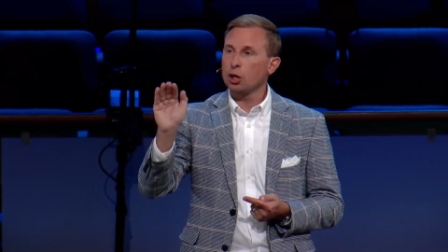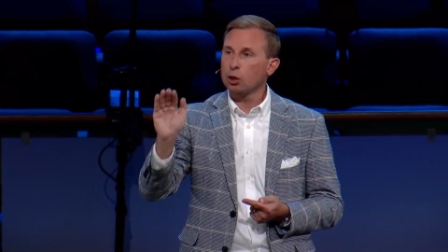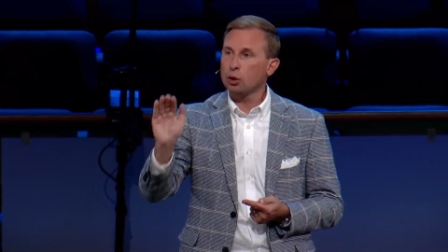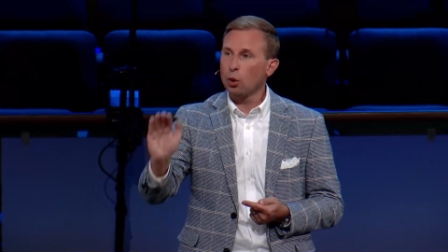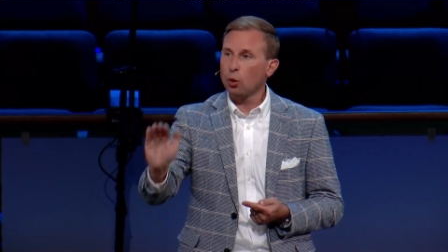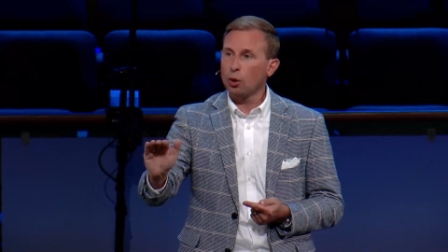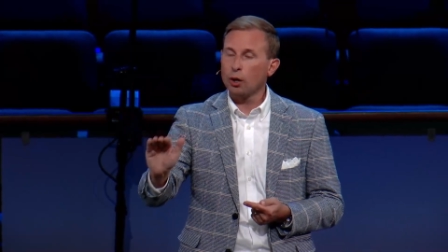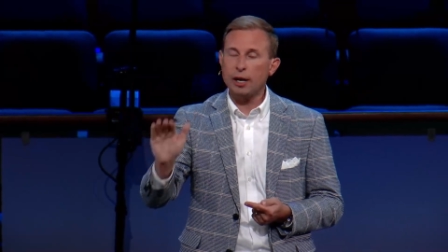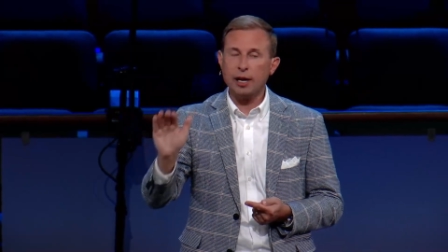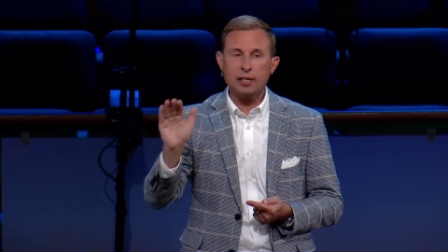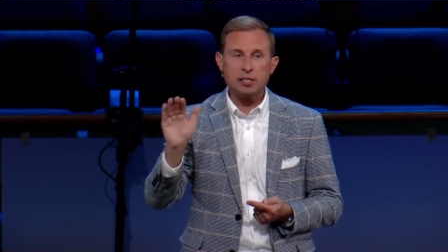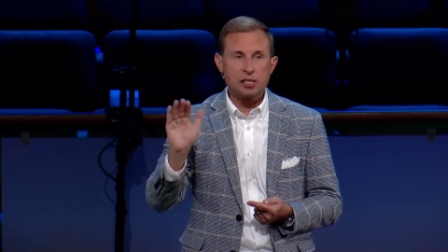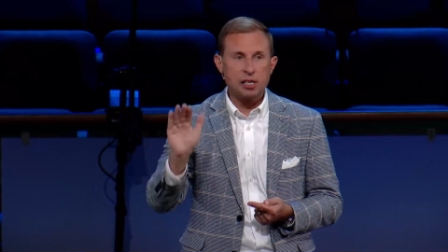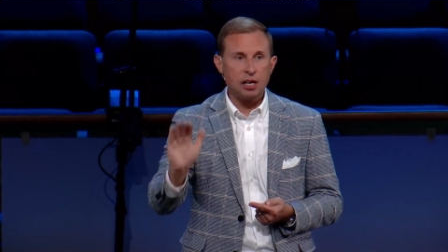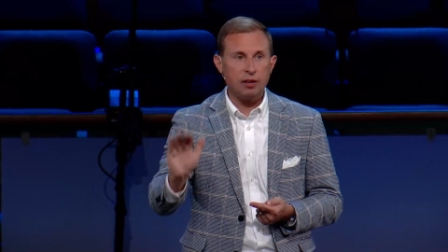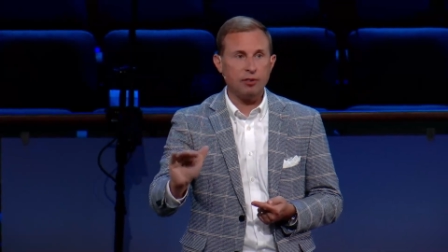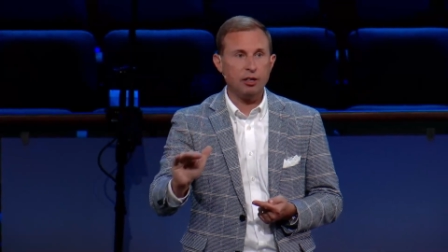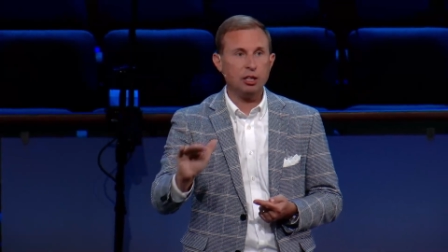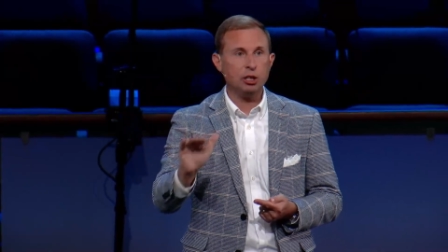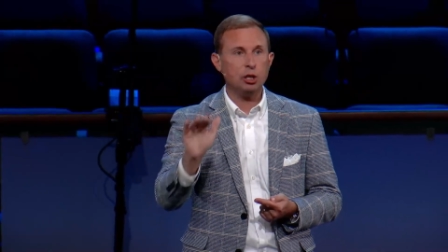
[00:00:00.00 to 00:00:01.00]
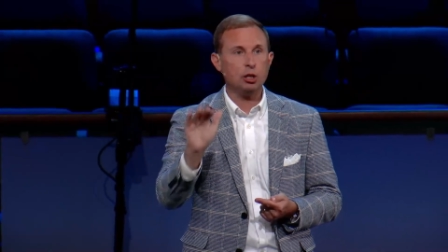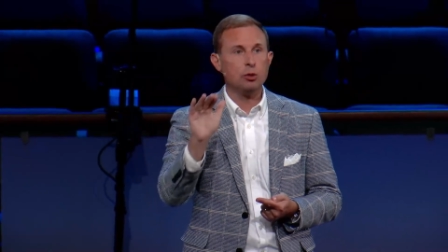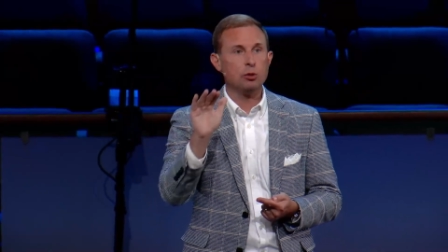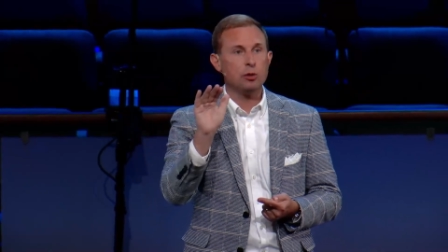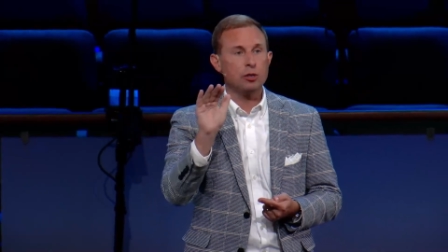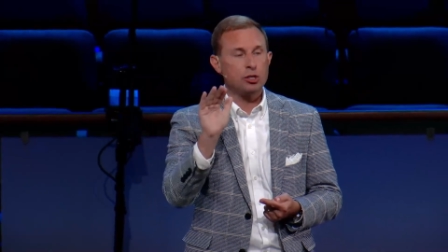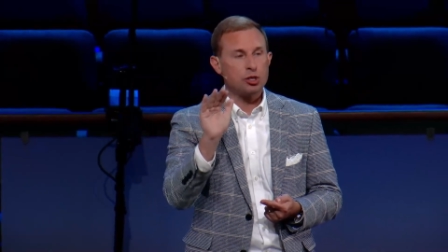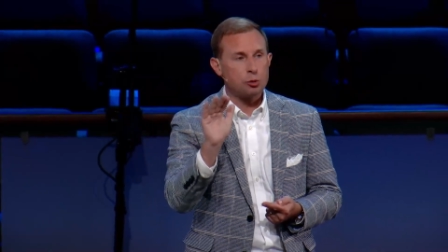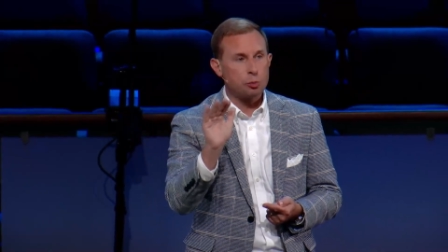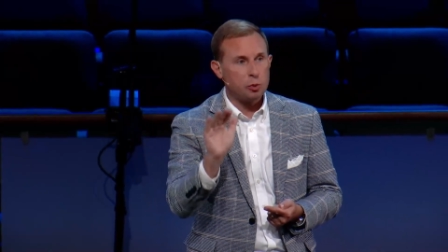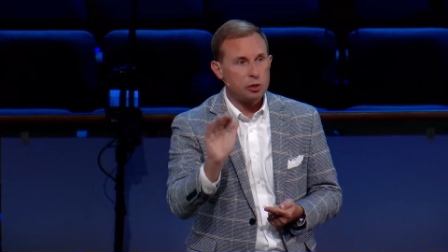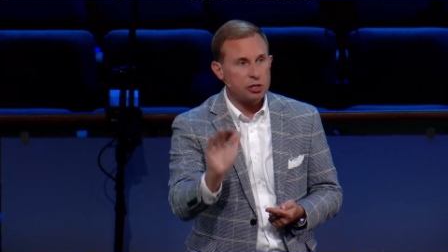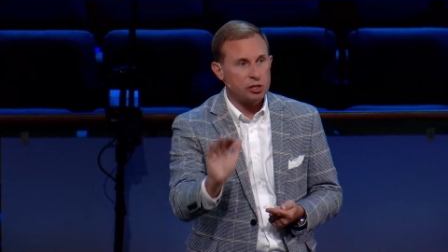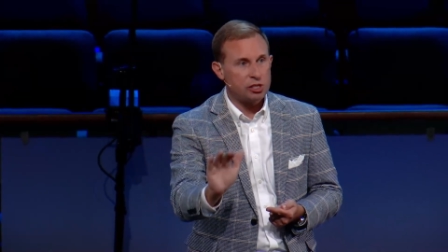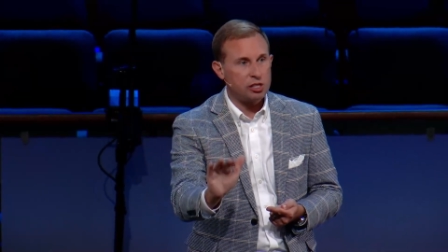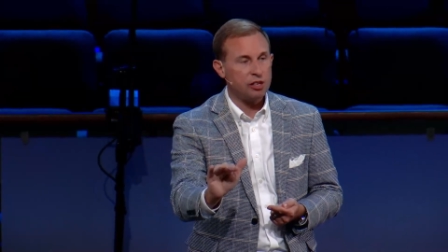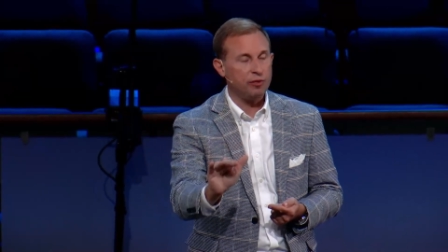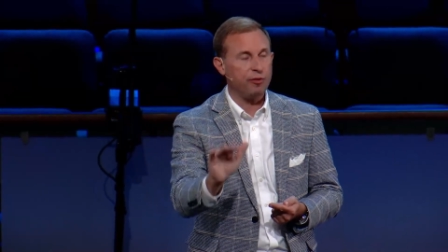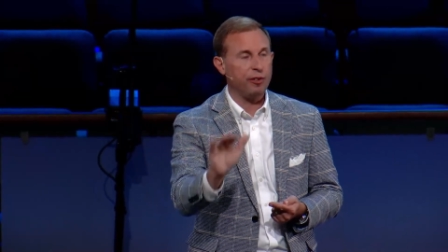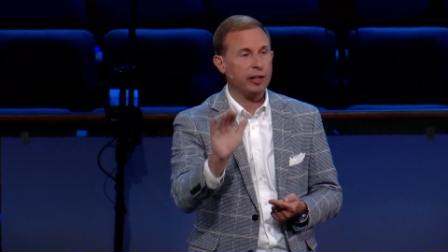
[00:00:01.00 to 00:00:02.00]
Lord has given you
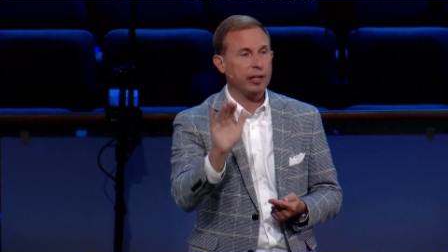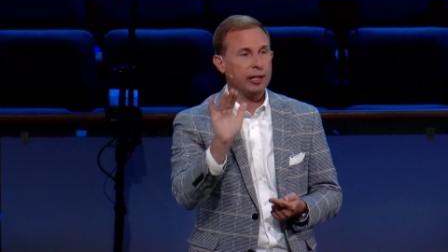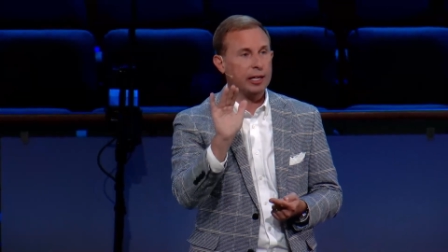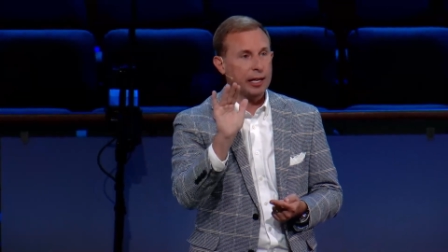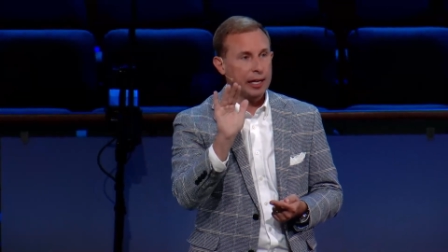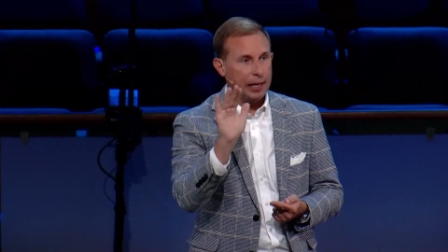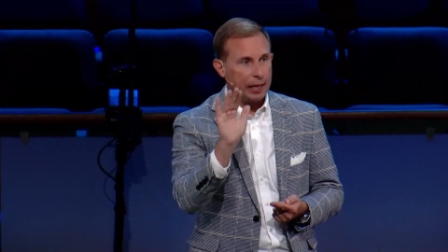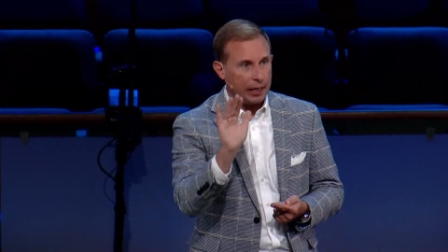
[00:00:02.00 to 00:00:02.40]
specific